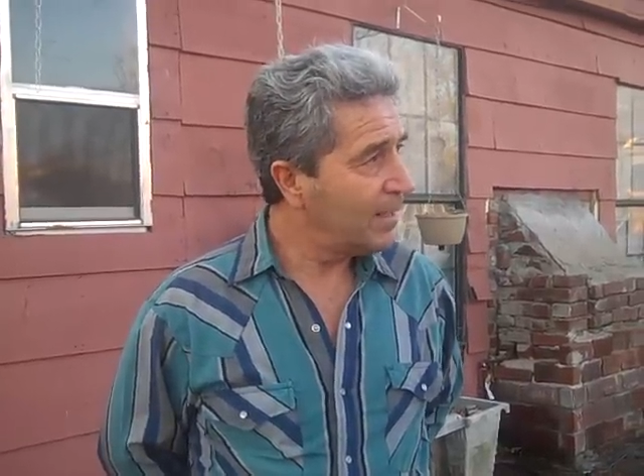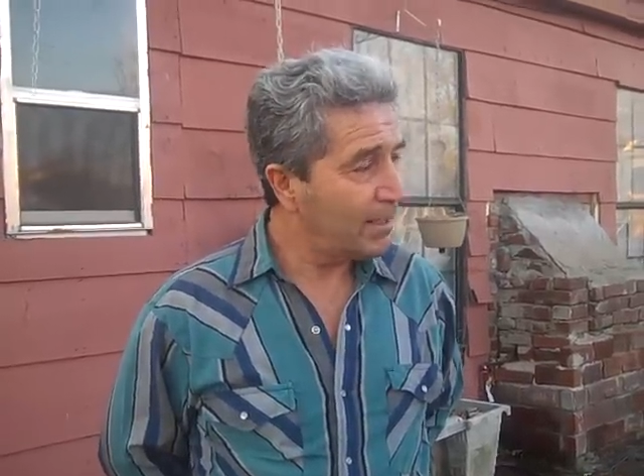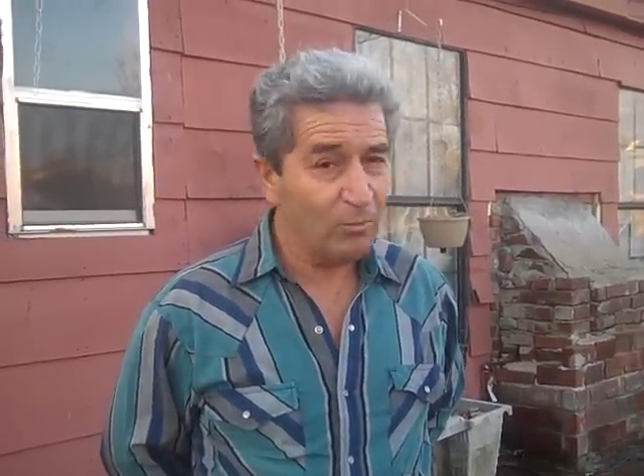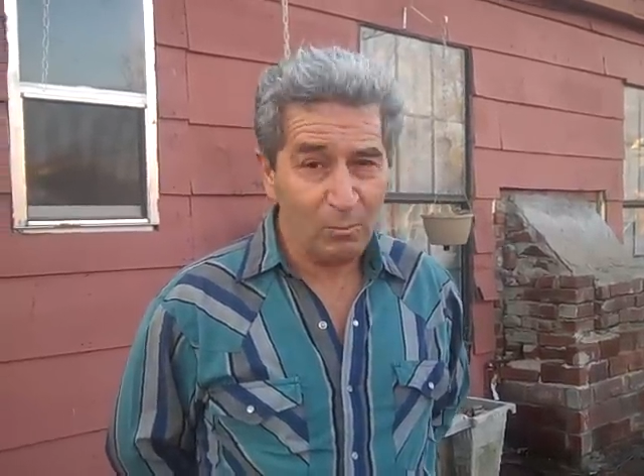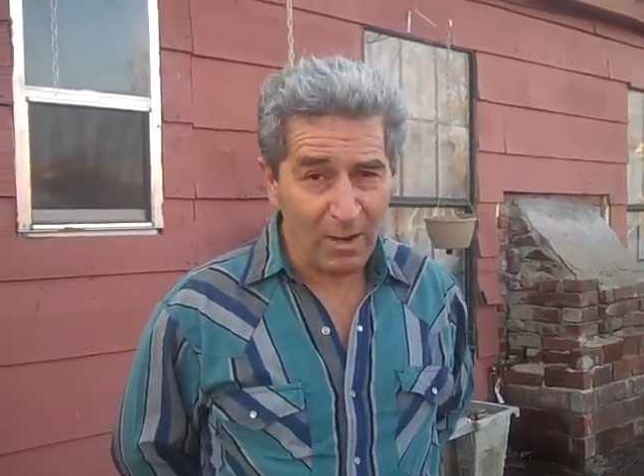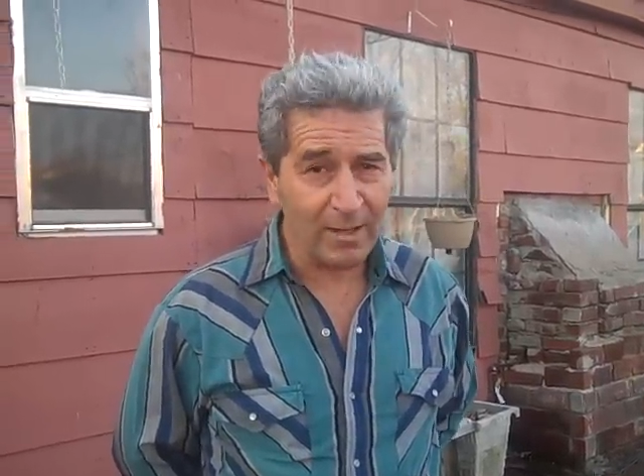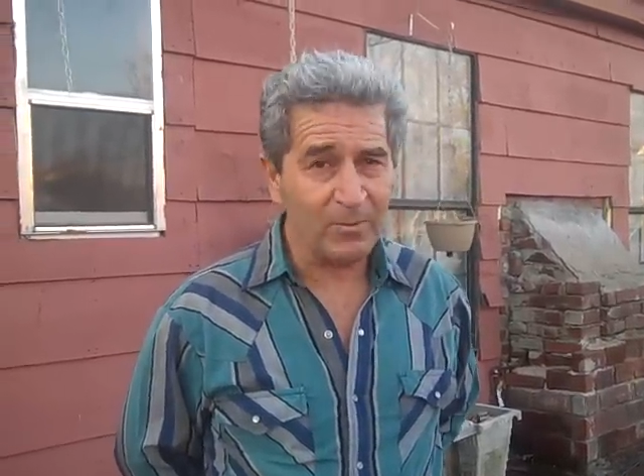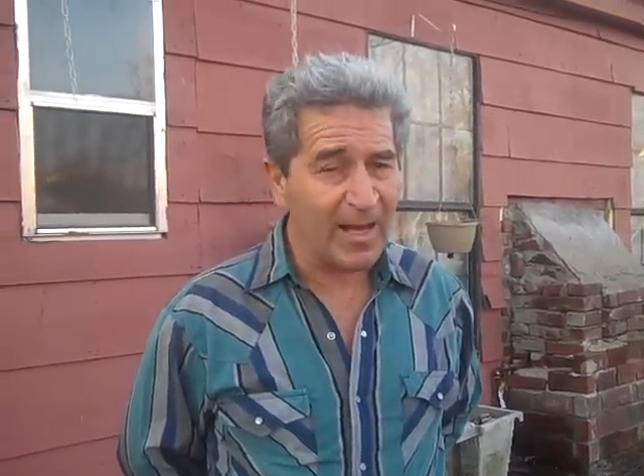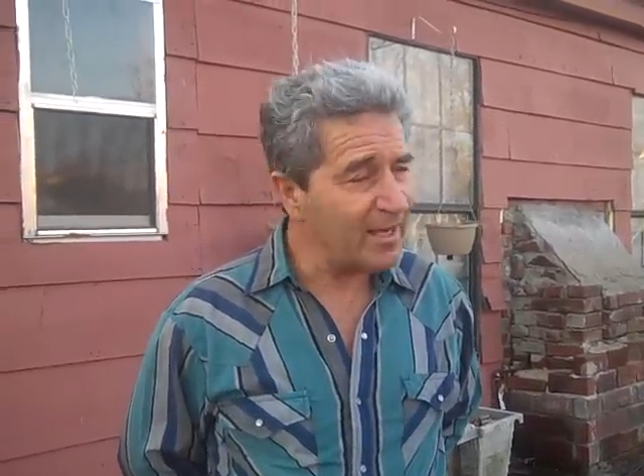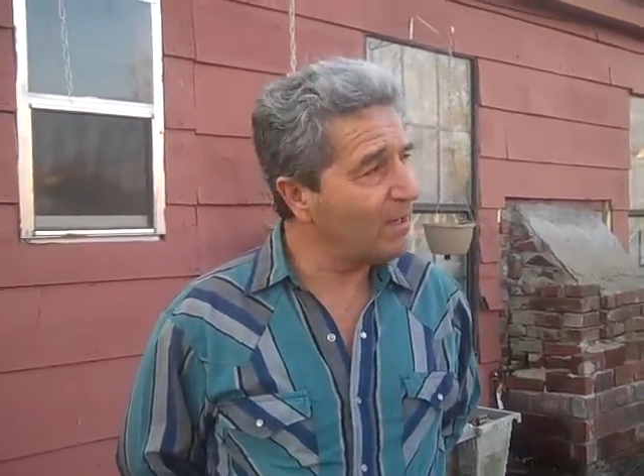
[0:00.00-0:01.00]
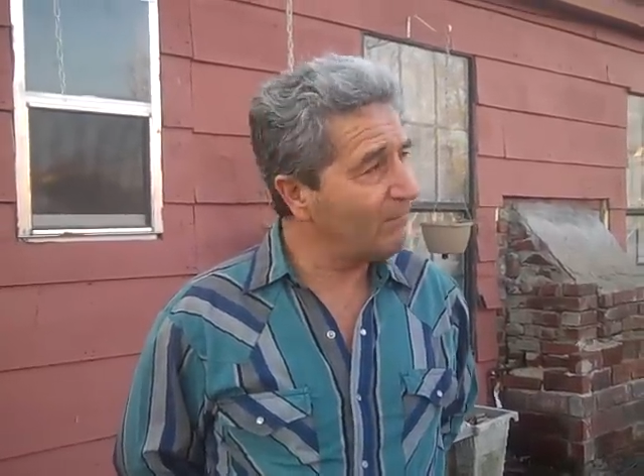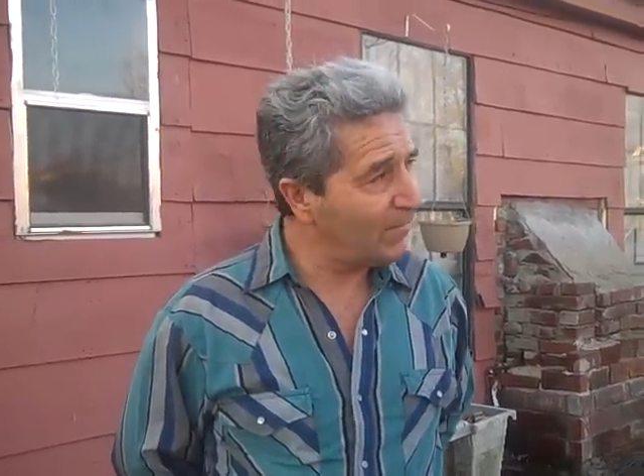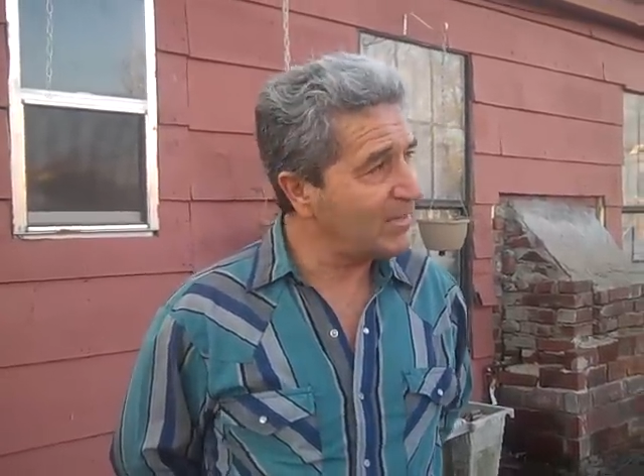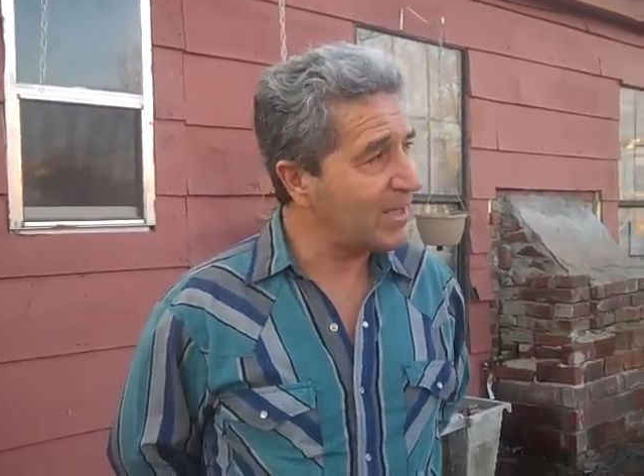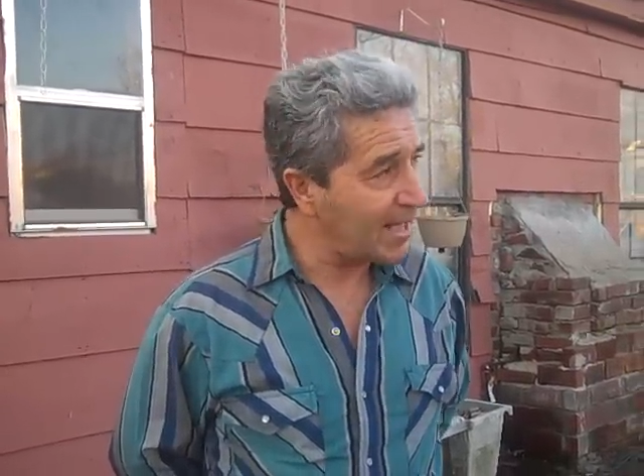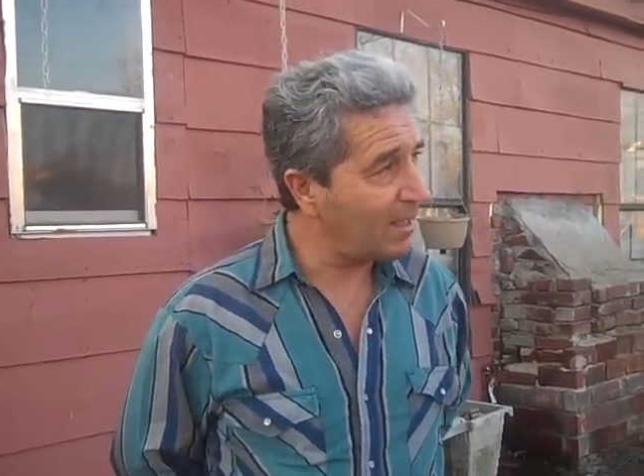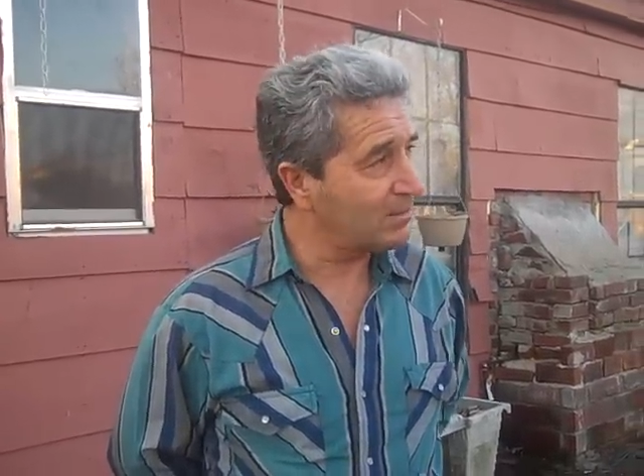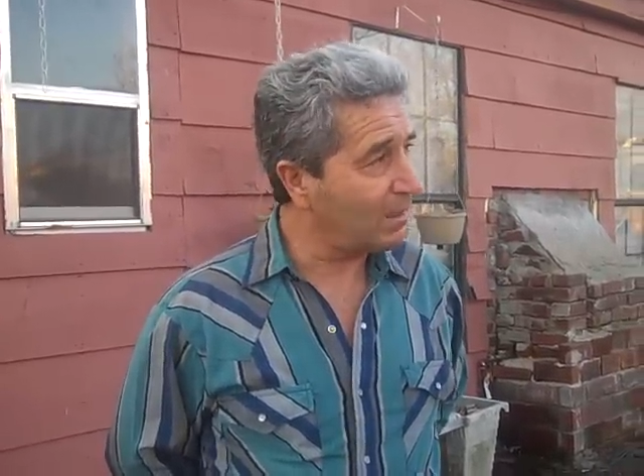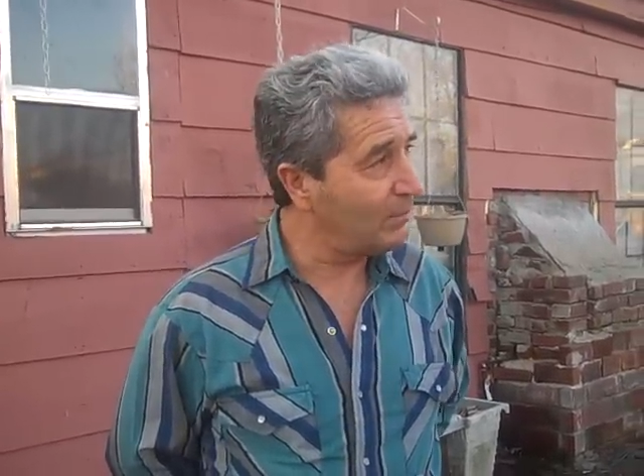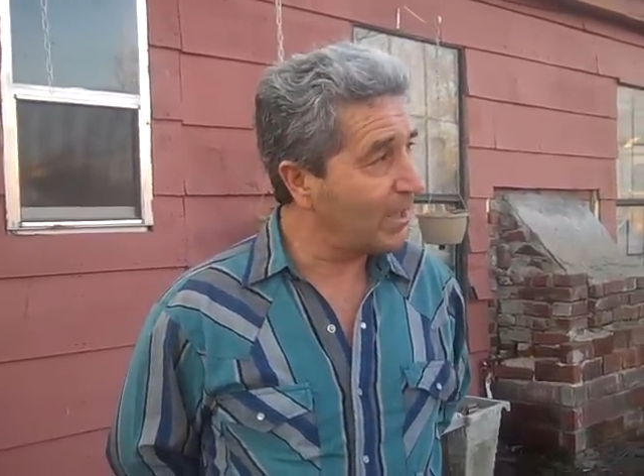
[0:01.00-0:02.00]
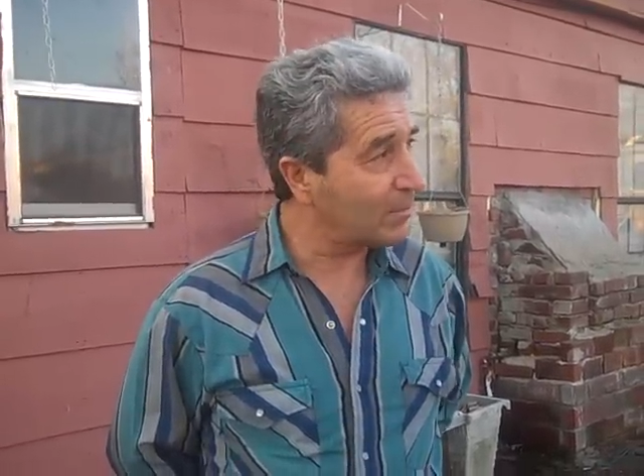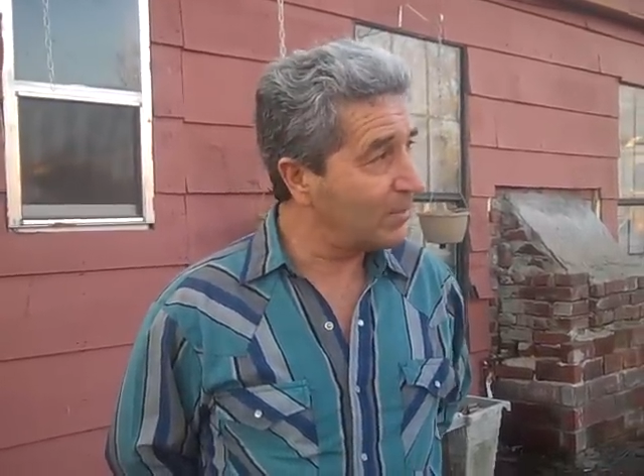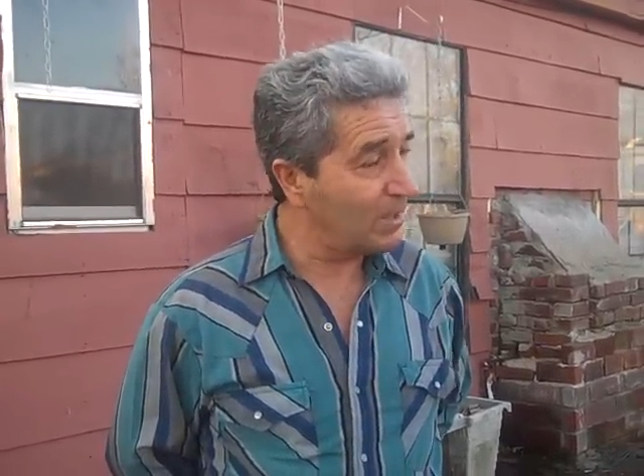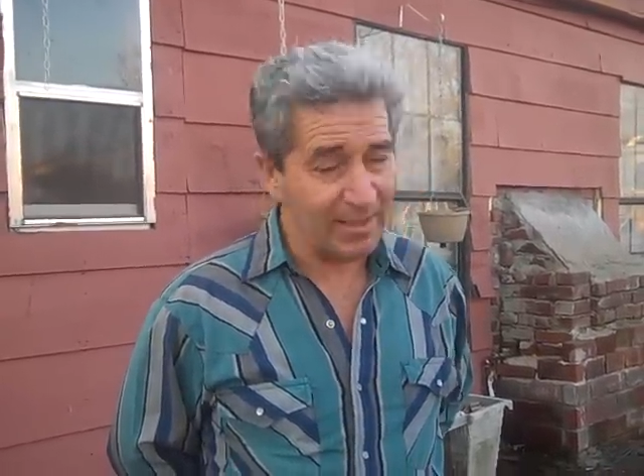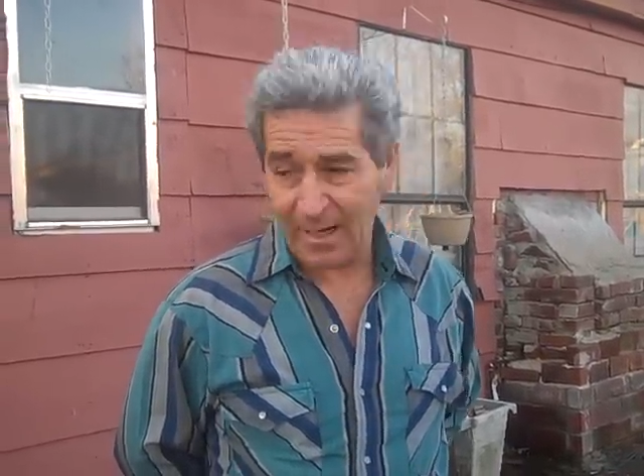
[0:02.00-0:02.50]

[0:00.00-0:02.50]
And we wound up with eight hundred fifty thousand dollar medical bill,